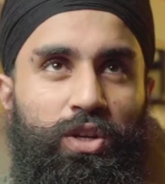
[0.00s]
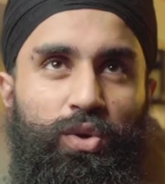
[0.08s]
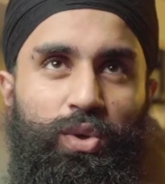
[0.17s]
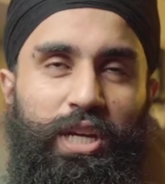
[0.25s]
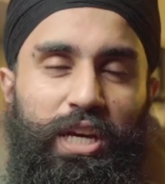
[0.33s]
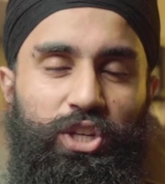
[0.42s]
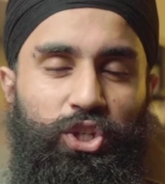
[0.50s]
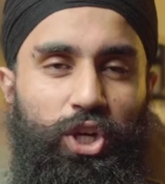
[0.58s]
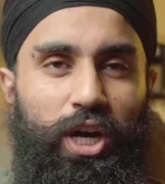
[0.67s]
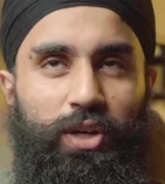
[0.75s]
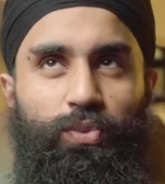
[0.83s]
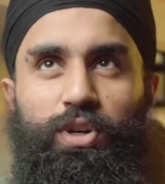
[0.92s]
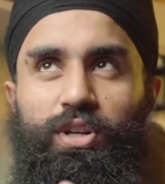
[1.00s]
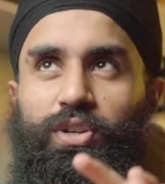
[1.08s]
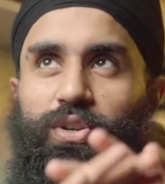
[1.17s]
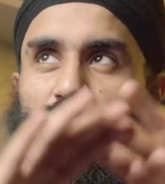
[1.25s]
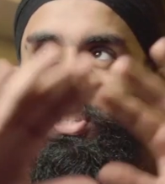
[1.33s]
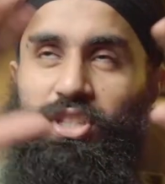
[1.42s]
would get a shot where
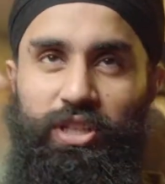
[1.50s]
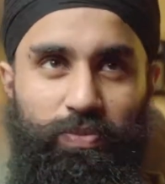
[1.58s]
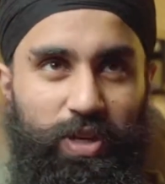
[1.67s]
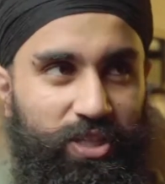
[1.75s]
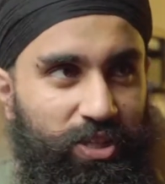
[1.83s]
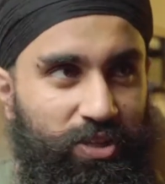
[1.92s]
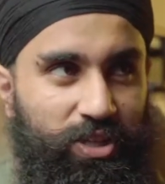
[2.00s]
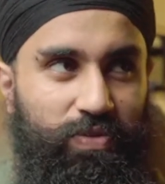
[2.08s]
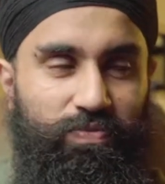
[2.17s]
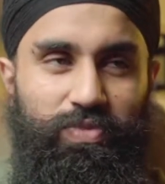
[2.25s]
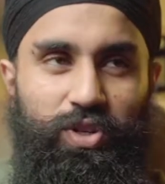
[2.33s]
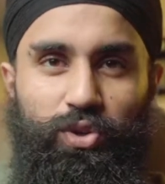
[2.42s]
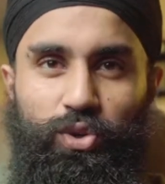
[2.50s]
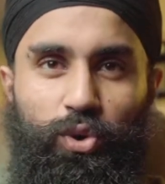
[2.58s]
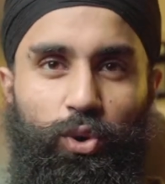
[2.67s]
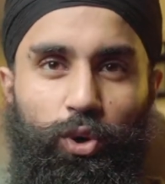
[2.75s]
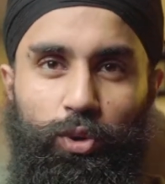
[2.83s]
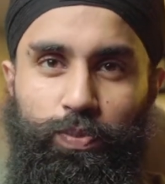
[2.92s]
you can see basically, you know, your
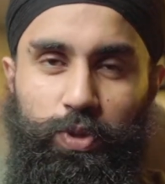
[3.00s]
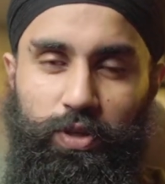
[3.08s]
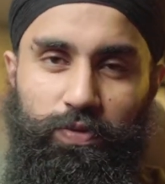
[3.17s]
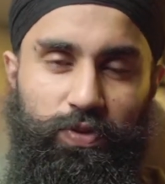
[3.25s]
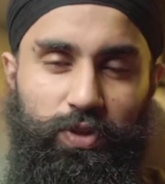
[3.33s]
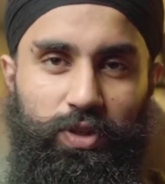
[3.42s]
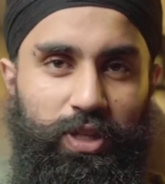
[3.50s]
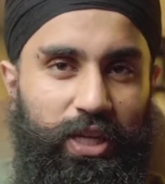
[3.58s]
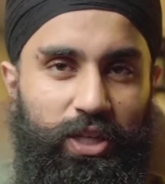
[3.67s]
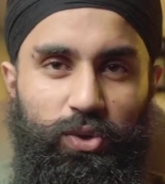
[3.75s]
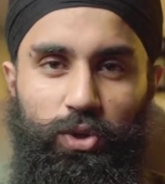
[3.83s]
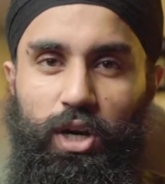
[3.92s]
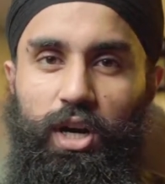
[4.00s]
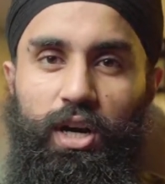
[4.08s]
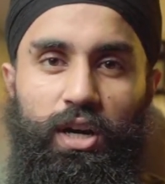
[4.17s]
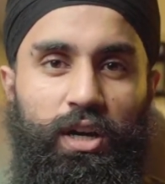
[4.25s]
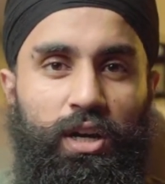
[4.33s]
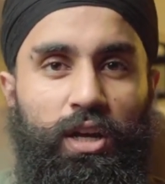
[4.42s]
whole peripheral like you
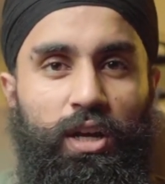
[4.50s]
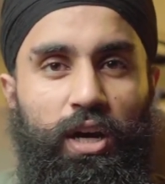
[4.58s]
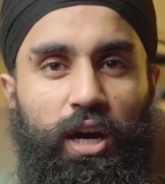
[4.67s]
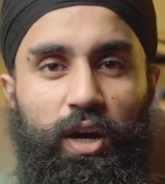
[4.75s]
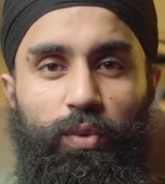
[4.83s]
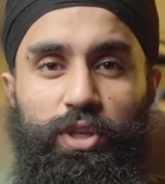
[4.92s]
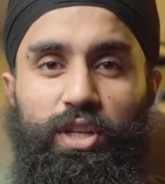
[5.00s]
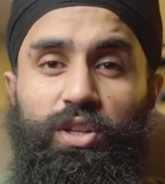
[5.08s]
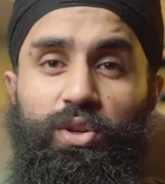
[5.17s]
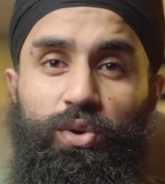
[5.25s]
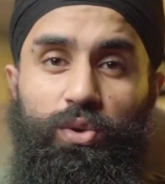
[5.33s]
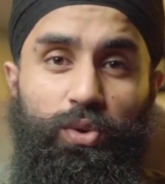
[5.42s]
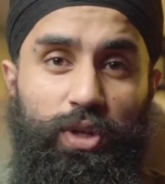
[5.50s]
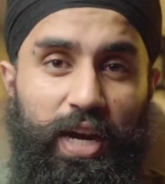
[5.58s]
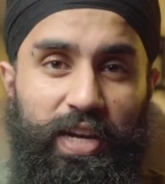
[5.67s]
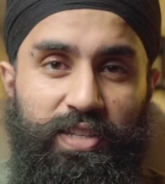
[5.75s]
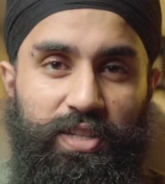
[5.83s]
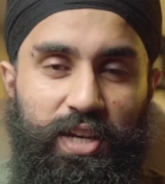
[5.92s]
are within your own
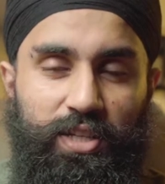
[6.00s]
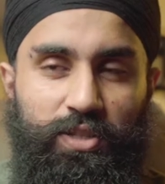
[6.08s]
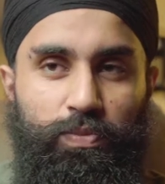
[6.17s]
eyesight.